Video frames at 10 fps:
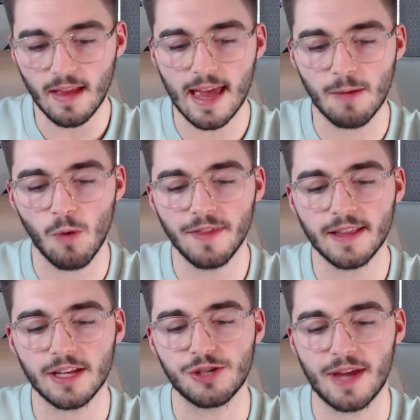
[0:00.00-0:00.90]
And one
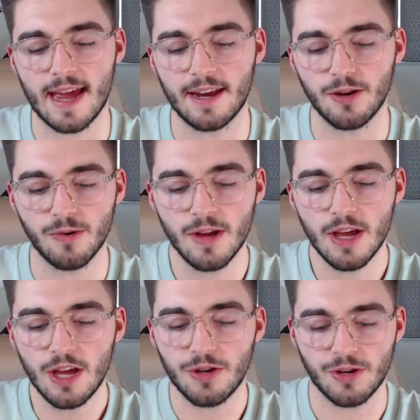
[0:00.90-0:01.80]
thing that you can do,
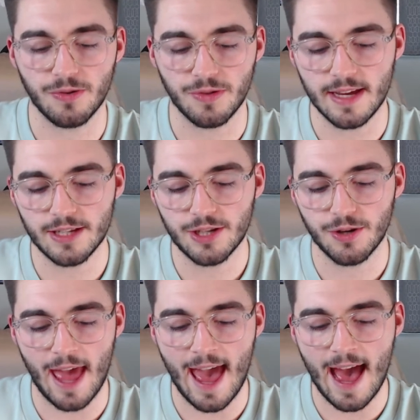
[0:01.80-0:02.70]
you can do this,
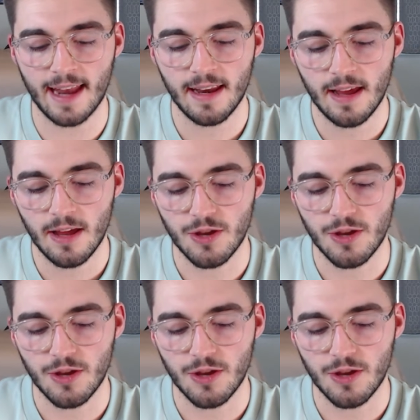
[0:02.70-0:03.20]
add,